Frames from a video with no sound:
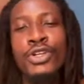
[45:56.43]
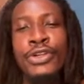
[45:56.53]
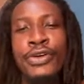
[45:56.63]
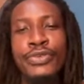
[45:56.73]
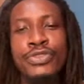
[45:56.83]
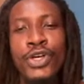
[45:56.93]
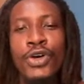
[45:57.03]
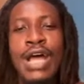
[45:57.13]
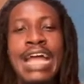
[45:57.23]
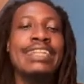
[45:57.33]
know.
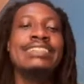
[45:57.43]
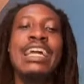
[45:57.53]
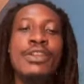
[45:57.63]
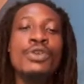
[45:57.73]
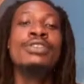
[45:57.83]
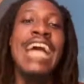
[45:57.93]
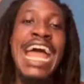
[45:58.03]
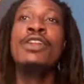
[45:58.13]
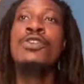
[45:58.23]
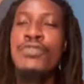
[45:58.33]
So at least I
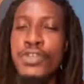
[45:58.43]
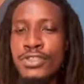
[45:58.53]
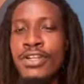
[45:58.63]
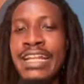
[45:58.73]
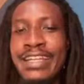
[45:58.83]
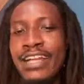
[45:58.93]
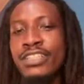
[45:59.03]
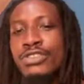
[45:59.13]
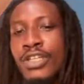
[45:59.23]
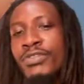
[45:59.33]
know for sure that there
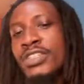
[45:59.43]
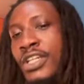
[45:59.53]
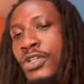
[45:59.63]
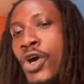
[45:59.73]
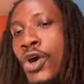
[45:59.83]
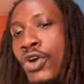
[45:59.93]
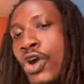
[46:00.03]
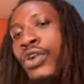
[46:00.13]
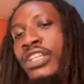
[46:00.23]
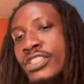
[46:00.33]
is something they call
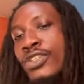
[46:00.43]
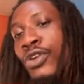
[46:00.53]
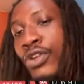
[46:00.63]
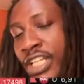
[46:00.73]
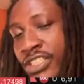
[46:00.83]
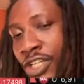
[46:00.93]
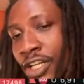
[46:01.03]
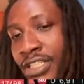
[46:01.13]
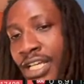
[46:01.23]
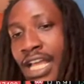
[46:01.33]
currency
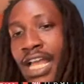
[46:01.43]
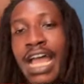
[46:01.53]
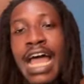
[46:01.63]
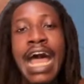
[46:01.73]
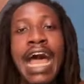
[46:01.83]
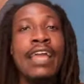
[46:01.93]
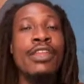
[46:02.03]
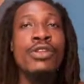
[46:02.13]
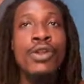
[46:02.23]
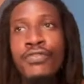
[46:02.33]
correlation. I
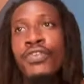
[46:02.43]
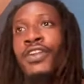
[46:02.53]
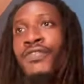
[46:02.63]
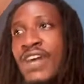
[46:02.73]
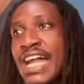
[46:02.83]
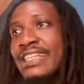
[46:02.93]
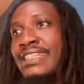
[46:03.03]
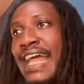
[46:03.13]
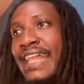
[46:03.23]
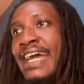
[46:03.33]
know for a fact
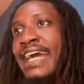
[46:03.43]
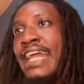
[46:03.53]
that